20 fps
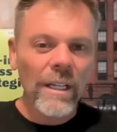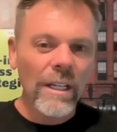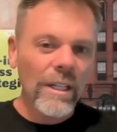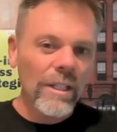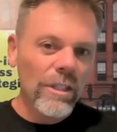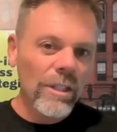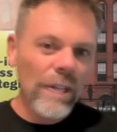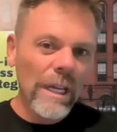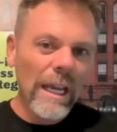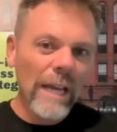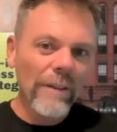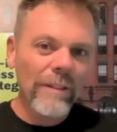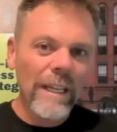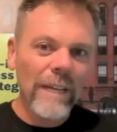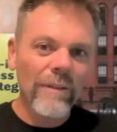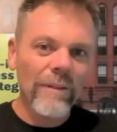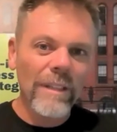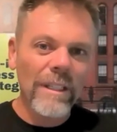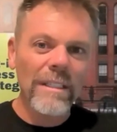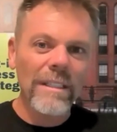So you have to
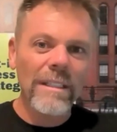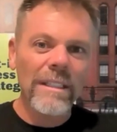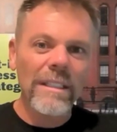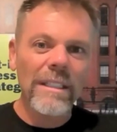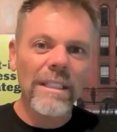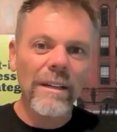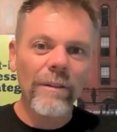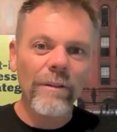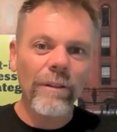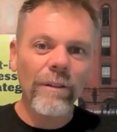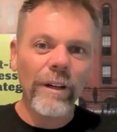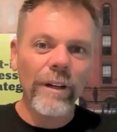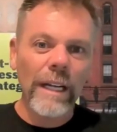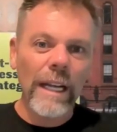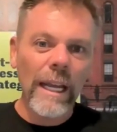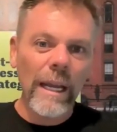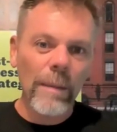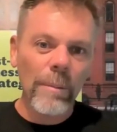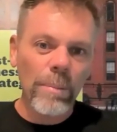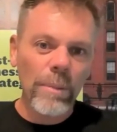have these
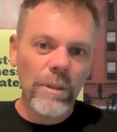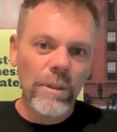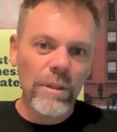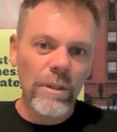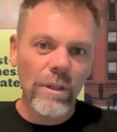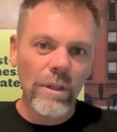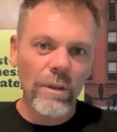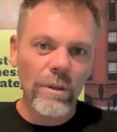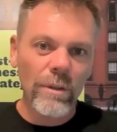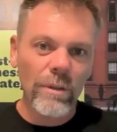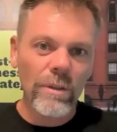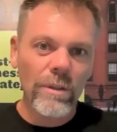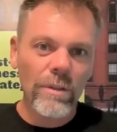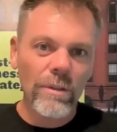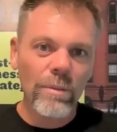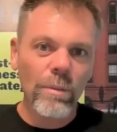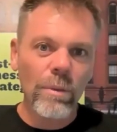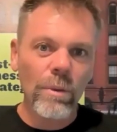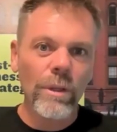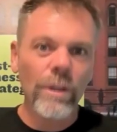different
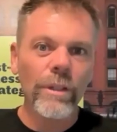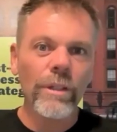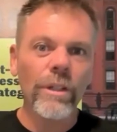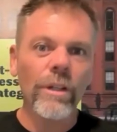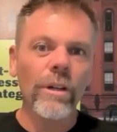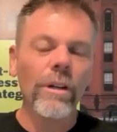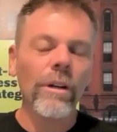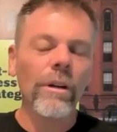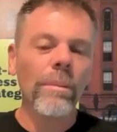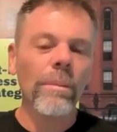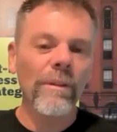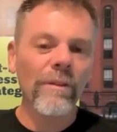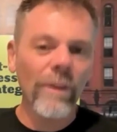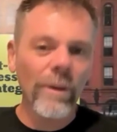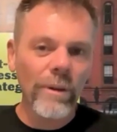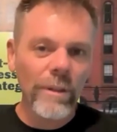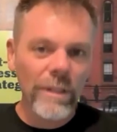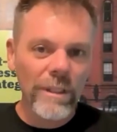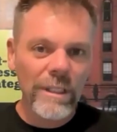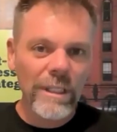episodes where you're going to be
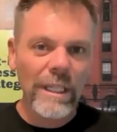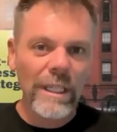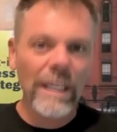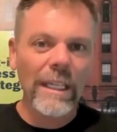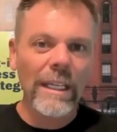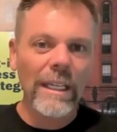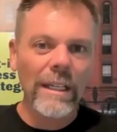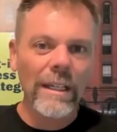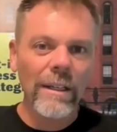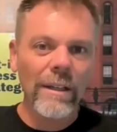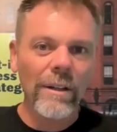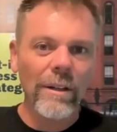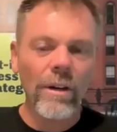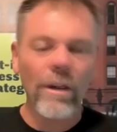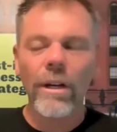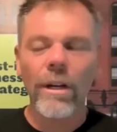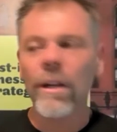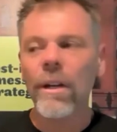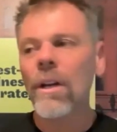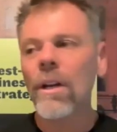focusing in
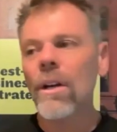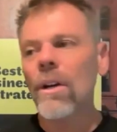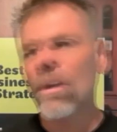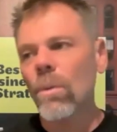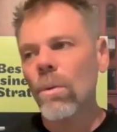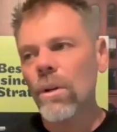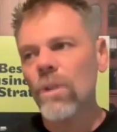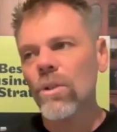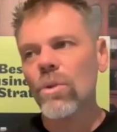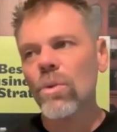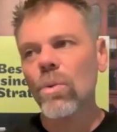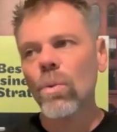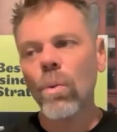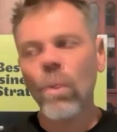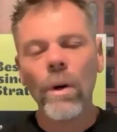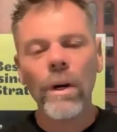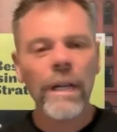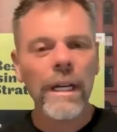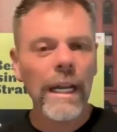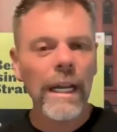on what is
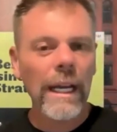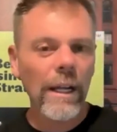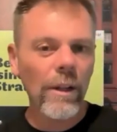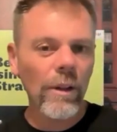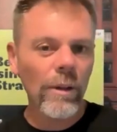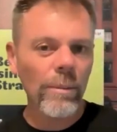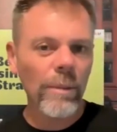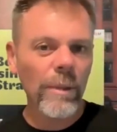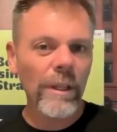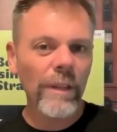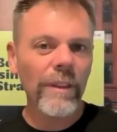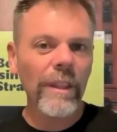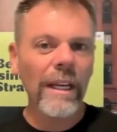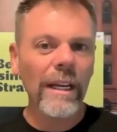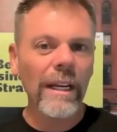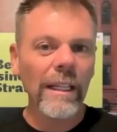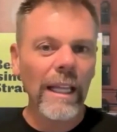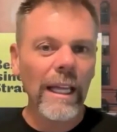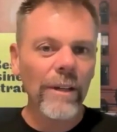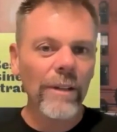one element
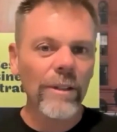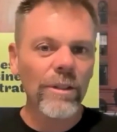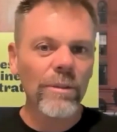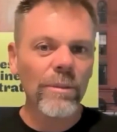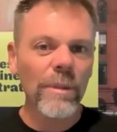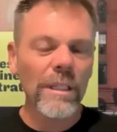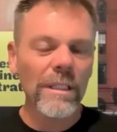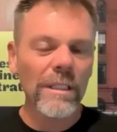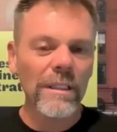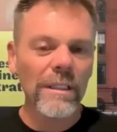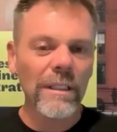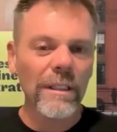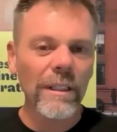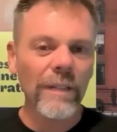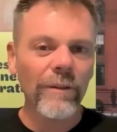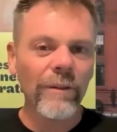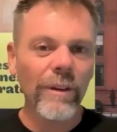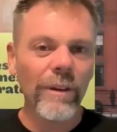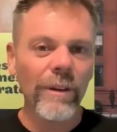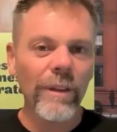that allows me to
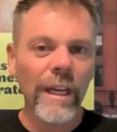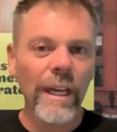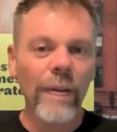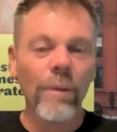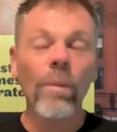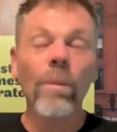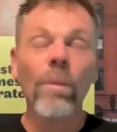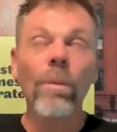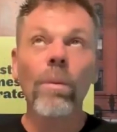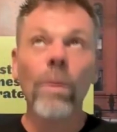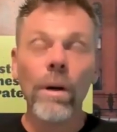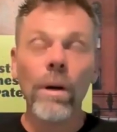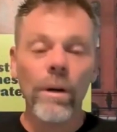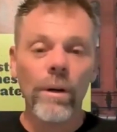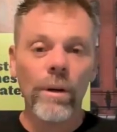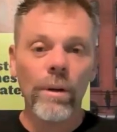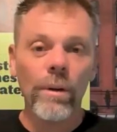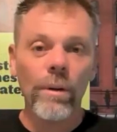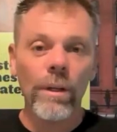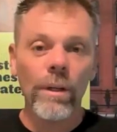deliver that.
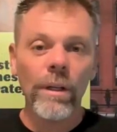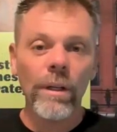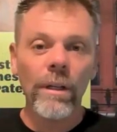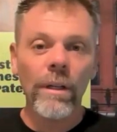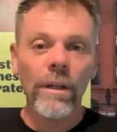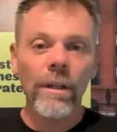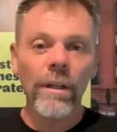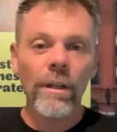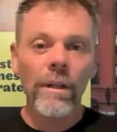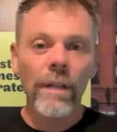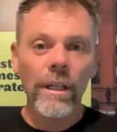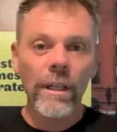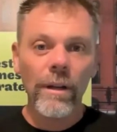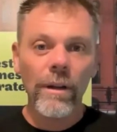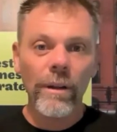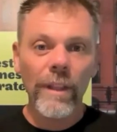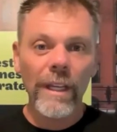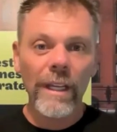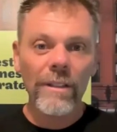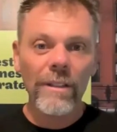Whoa,
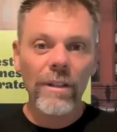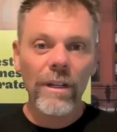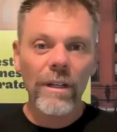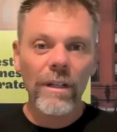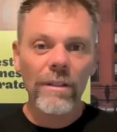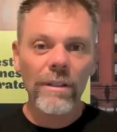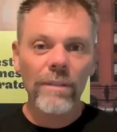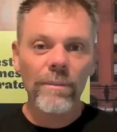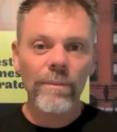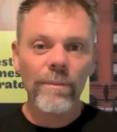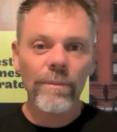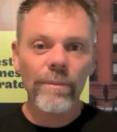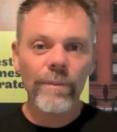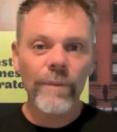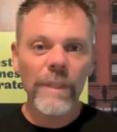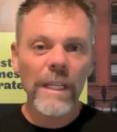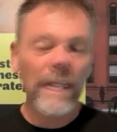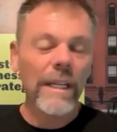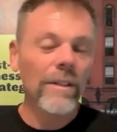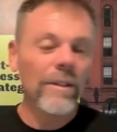that's awesome.
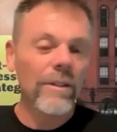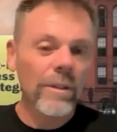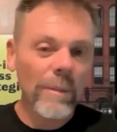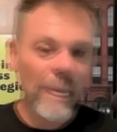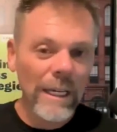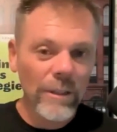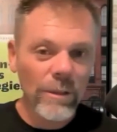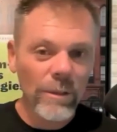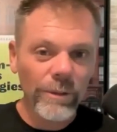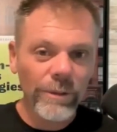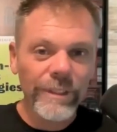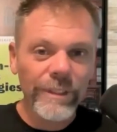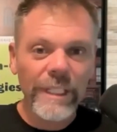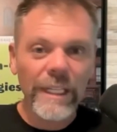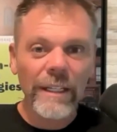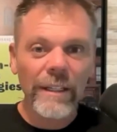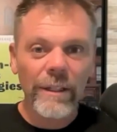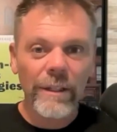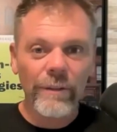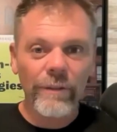Now, here's some actual
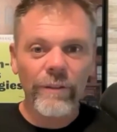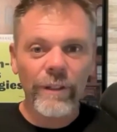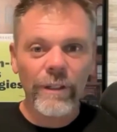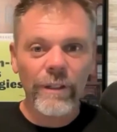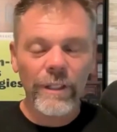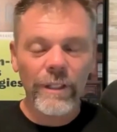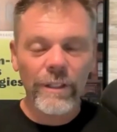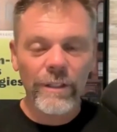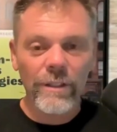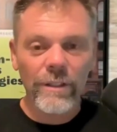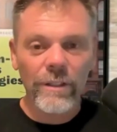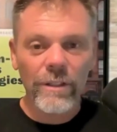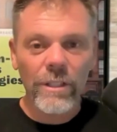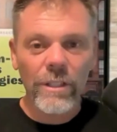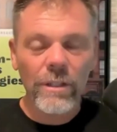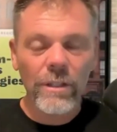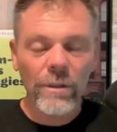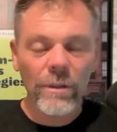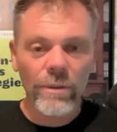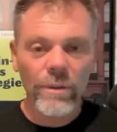data for your listeners
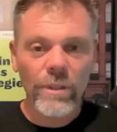too.